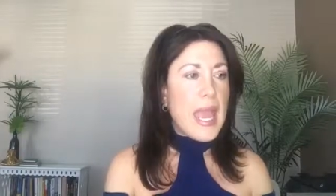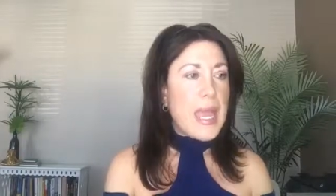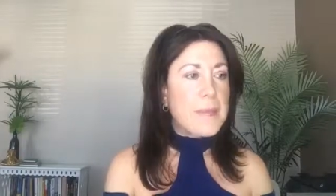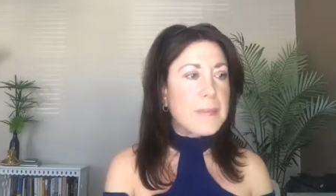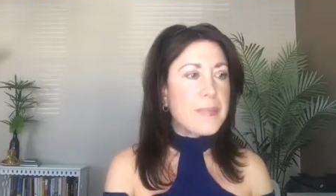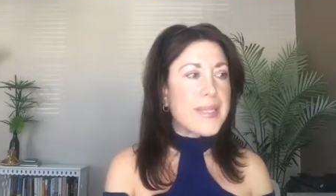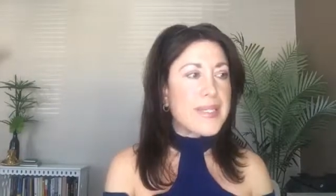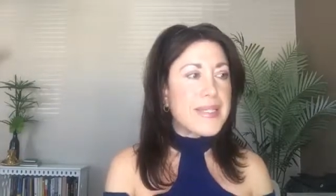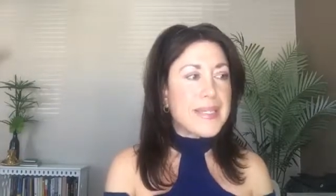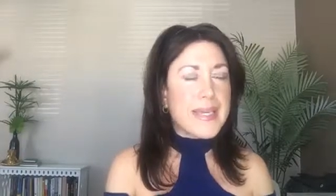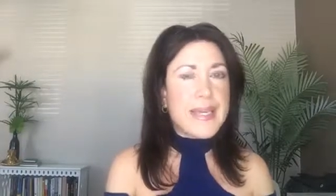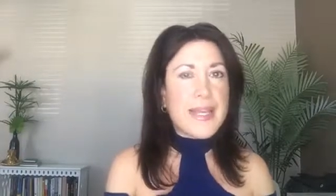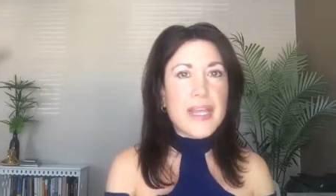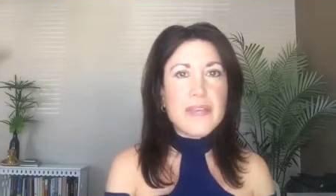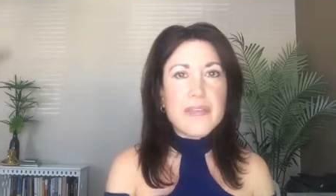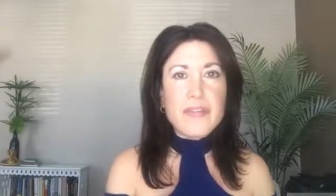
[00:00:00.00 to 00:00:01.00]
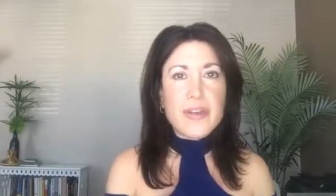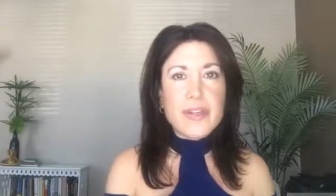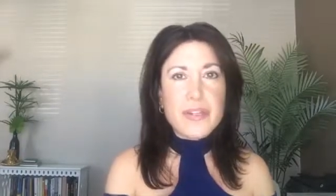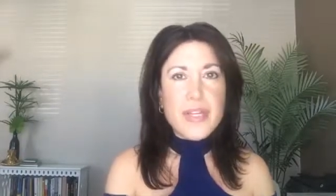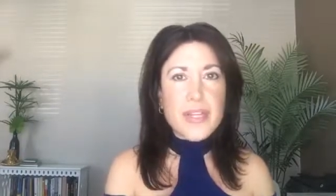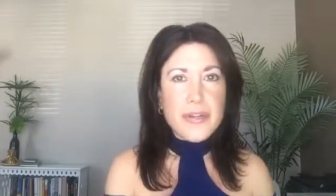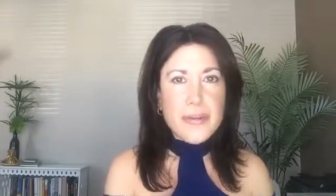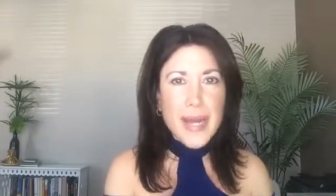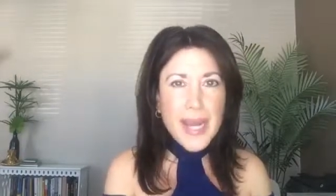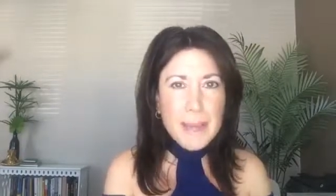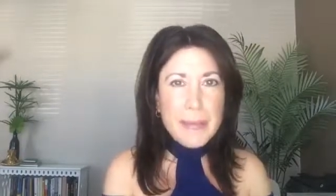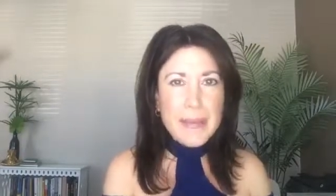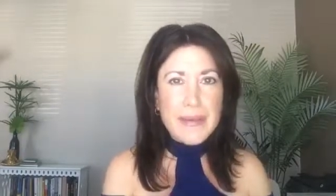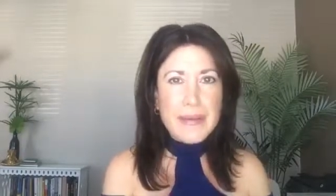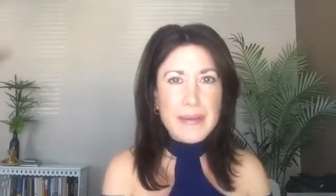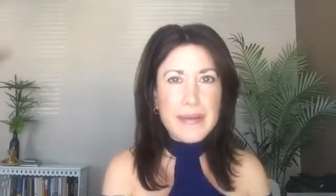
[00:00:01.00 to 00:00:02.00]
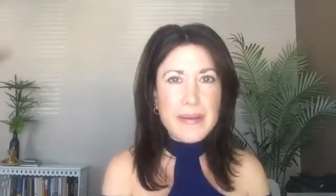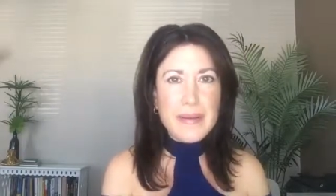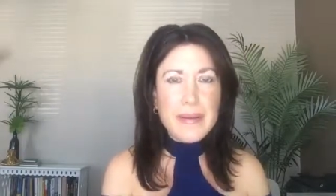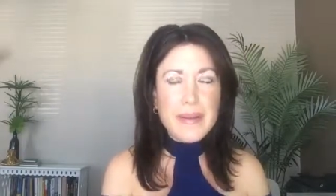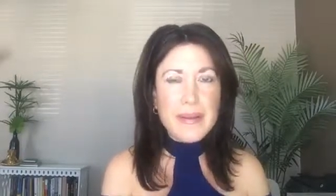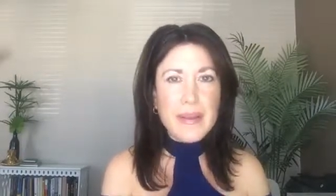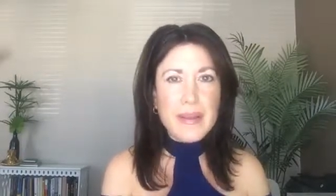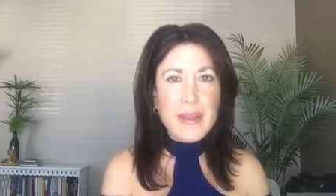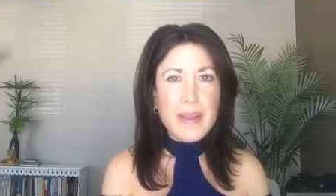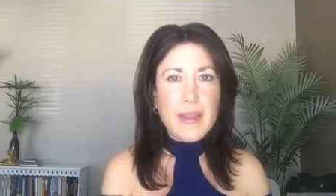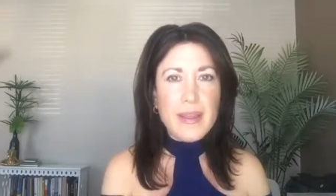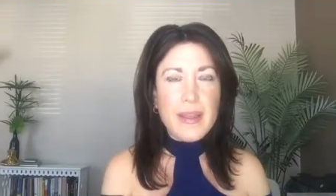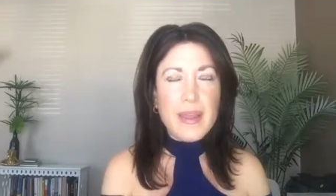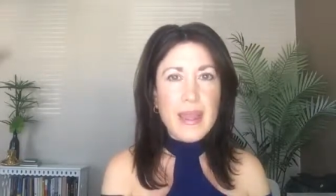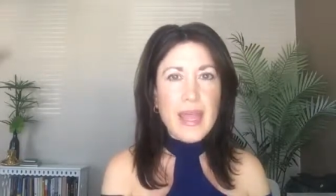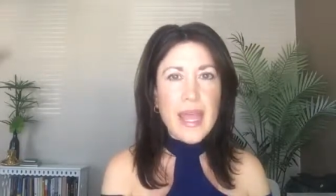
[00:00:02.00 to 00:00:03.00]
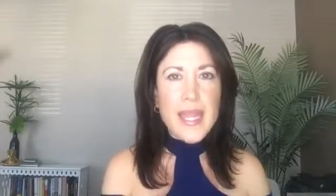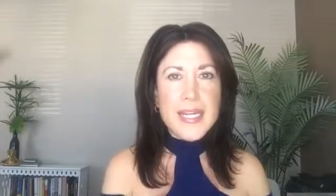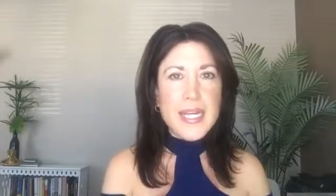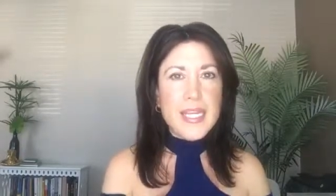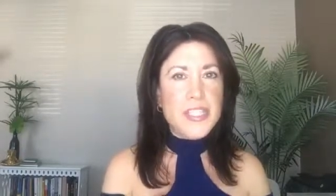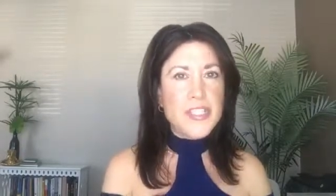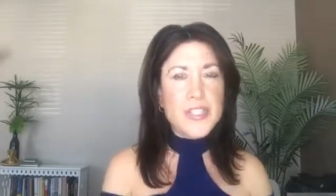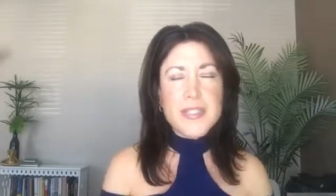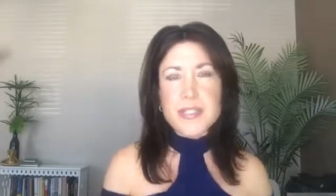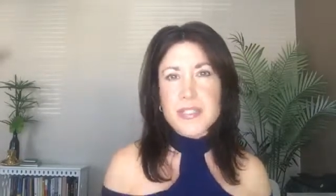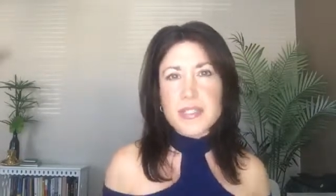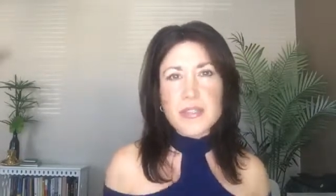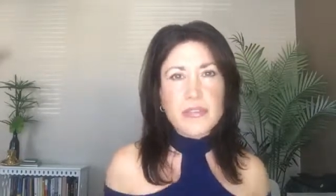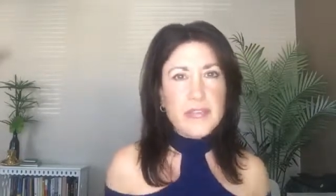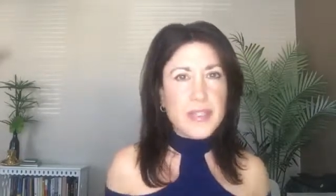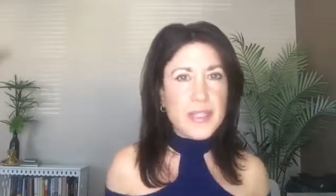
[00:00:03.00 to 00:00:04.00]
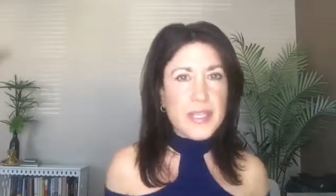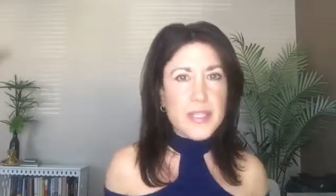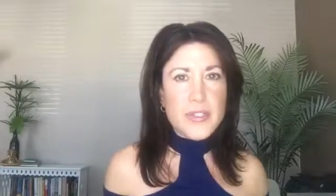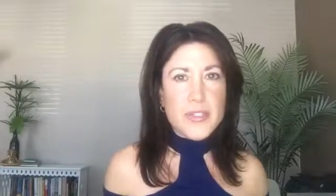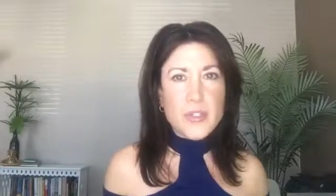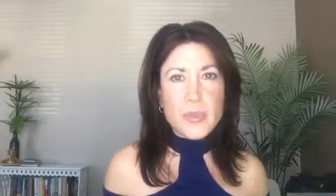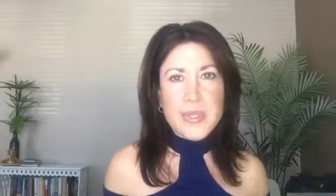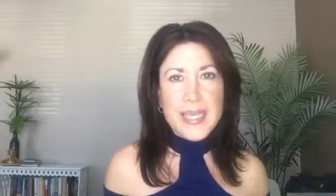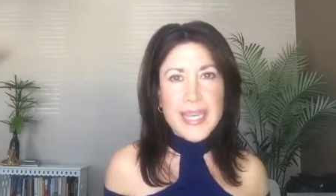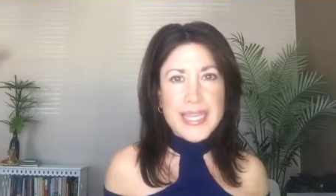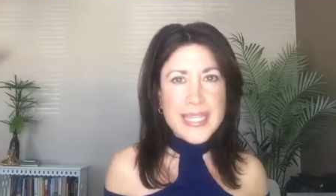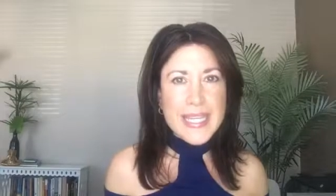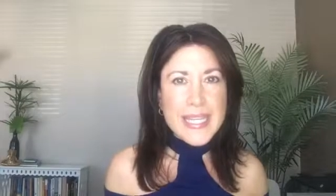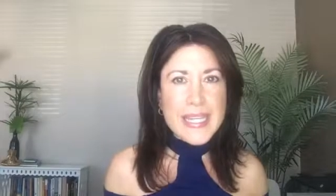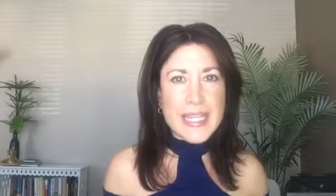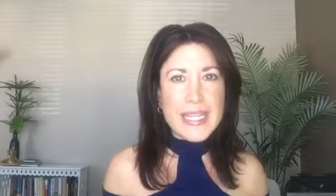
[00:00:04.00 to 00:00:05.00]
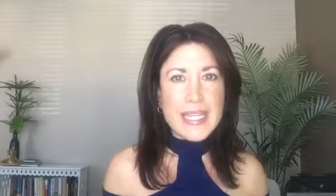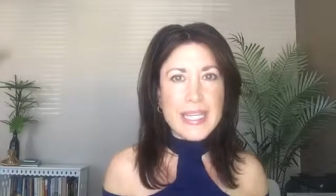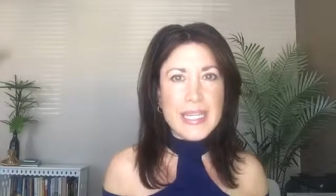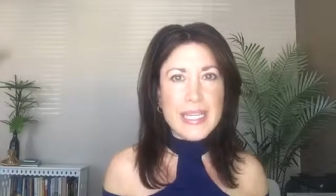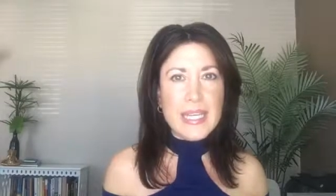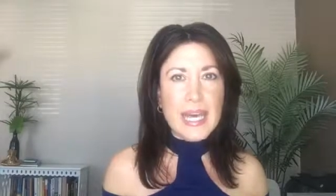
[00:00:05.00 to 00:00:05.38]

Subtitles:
but yet I felt like crap. And I just didn't feel like doing anything.